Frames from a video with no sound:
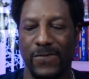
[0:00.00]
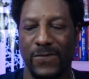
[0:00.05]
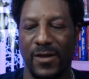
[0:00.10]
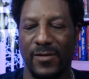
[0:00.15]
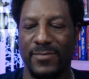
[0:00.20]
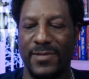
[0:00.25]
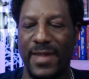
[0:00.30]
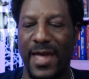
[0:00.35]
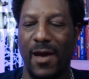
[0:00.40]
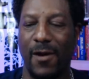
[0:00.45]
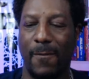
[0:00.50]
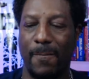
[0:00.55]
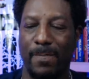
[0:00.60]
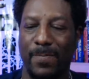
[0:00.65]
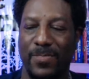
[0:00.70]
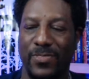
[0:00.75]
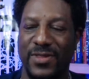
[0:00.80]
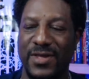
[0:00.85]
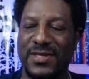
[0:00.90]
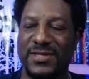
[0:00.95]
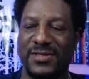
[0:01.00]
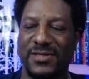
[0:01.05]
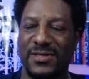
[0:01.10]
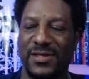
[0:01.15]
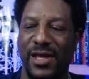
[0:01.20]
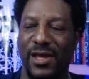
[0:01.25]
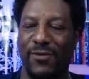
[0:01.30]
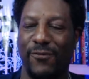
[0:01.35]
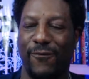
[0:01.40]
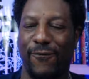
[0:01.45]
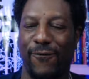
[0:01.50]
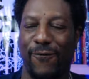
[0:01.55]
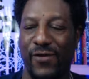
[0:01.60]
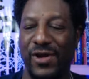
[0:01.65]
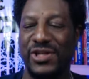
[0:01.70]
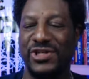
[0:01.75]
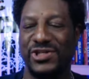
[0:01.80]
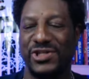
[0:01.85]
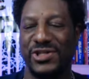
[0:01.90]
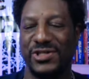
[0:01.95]
Now, this
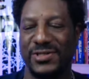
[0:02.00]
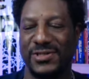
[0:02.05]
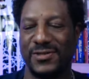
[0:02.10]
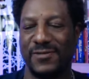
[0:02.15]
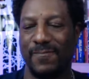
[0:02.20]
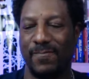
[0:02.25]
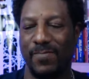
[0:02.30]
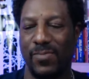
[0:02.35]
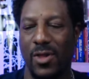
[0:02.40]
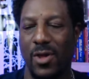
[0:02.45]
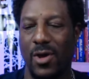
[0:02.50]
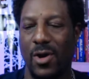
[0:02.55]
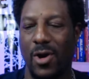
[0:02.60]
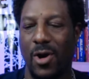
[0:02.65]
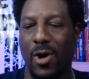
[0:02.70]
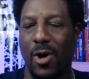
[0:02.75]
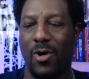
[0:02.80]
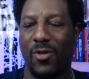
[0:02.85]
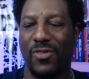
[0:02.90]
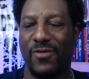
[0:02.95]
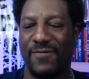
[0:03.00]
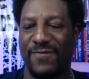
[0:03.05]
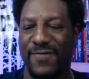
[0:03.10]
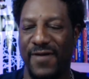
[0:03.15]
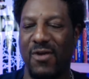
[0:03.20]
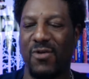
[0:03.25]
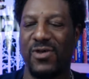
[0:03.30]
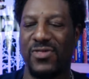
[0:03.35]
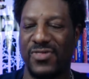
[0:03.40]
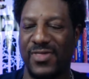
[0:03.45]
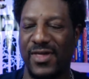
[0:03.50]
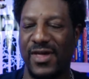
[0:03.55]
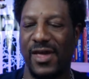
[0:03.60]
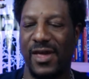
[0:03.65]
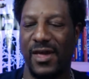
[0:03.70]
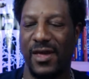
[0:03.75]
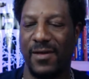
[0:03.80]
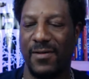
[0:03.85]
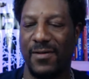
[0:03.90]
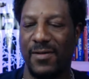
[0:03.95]
infringes on the very
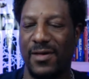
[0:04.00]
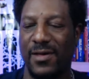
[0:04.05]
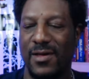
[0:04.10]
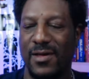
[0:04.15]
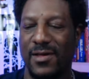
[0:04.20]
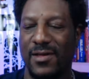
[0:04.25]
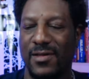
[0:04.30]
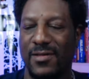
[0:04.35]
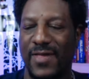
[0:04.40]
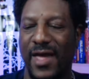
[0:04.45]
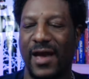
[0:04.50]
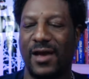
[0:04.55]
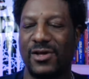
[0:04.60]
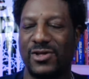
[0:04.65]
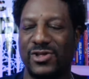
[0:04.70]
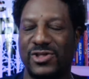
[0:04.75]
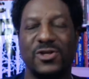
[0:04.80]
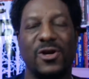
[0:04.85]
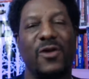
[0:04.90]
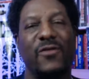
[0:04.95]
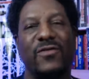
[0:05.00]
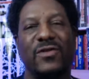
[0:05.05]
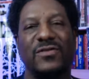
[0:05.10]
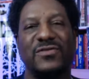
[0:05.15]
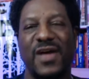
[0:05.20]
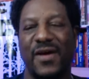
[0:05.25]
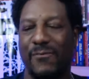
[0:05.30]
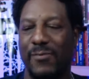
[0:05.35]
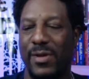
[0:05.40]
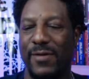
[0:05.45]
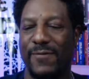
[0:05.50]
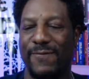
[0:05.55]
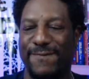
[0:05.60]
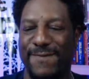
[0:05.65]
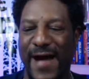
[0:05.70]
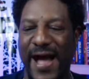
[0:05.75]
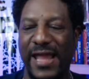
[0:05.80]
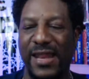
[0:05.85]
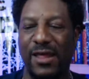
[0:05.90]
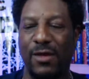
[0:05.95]
thing that conservatives have been
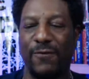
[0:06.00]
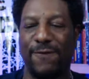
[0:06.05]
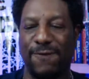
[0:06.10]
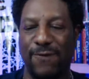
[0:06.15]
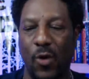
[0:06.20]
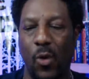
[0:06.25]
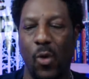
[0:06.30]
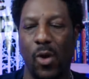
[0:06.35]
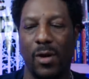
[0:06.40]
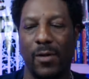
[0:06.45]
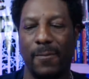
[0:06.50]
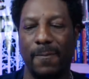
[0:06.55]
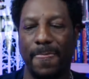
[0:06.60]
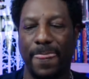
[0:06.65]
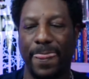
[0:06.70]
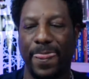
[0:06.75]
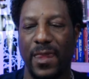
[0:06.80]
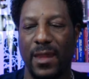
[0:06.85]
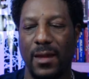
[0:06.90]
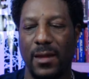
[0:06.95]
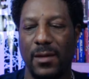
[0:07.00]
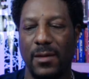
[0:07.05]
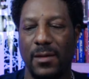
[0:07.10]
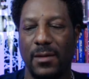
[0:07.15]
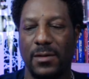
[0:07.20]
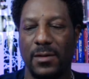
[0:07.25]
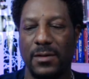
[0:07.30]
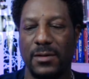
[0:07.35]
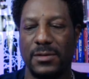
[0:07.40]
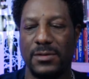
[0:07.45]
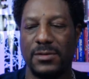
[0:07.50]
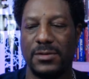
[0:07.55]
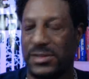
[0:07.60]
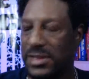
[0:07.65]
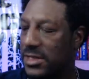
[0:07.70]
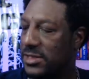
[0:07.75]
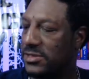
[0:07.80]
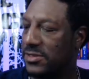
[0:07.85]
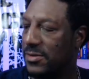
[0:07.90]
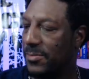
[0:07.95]
fighting for
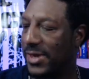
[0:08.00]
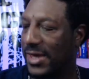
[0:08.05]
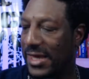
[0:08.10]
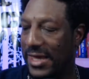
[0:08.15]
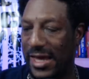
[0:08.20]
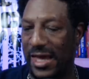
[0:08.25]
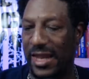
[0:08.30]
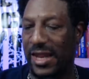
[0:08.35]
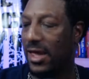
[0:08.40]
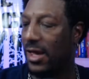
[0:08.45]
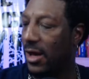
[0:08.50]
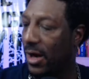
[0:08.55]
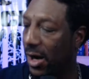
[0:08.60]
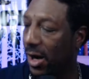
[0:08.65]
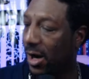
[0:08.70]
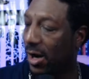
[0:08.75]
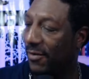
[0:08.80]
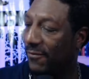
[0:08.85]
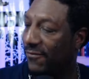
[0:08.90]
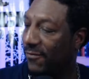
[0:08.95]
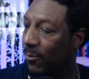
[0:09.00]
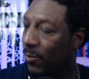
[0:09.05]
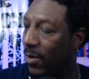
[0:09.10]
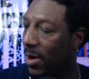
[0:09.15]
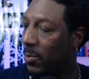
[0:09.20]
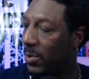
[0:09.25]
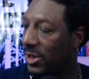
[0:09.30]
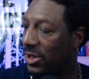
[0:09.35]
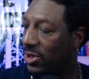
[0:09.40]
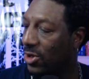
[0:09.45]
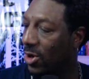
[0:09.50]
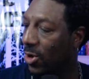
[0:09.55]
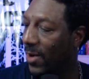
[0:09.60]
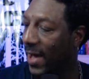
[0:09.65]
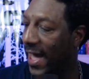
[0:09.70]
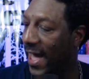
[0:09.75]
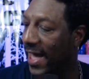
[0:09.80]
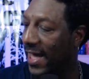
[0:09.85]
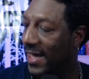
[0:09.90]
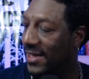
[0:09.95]
since the beginning of what we know
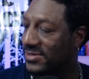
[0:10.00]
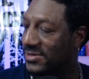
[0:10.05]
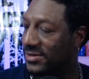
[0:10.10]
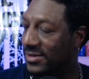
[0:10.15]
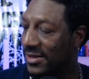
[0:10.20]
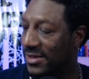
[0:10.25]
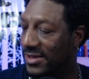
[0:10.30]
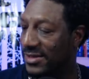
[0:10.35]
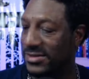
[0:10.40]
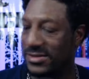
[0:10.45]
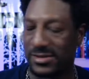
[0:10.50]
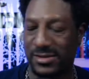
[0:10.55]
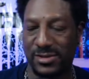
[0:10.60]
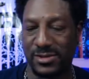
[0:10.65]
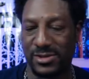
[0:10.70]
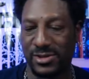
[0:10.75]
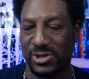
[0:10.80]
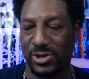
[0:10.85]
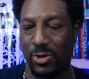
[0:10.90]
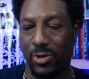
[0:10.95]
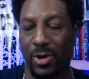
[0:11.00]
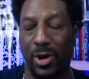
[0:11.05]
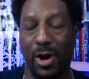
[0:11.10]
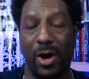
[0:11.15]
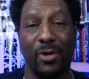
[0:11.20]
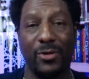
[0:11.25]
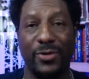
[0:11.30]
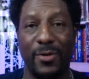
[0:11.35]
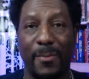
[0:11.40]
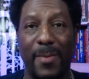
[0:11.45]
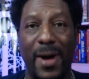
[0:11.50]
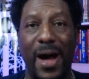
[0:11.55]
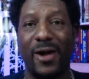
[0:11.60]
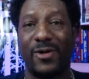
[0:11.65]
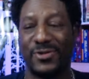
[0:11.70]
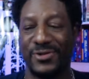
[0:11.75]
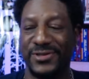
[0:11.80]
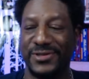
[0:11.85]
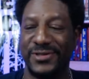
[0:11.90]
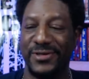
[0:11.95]
as this so-called
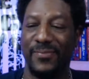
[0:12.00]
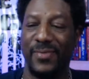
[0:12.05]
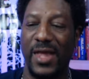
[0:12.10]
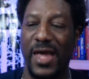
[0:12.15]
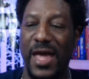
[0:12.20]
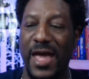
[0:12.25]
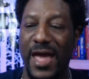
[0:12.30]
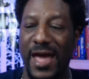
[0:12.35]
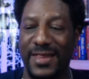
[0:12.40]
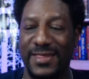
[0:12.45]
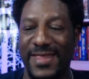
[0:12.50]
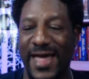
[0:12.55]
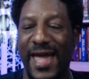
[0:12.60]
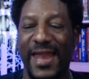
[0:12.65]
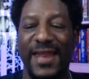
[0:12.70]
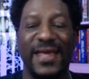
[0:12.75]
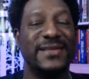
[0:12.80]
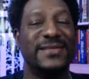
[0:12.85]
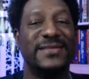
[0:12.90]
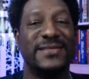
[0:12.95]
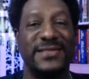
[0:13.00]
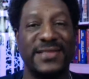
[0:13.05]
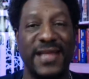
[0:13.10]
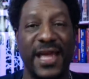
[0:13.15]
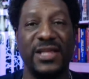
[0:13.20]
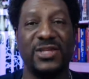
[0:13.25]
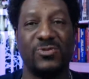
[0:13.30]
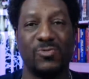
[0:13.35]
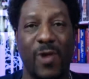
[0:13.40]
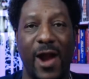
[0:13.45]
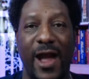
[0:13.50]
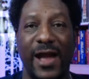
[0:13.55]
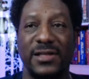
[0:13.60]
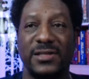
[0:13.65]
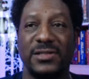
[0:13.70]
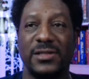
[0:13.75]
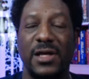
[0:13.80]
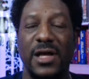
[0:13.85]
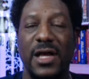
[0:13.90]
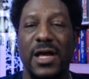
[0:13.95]
democracy, and that is states' rights.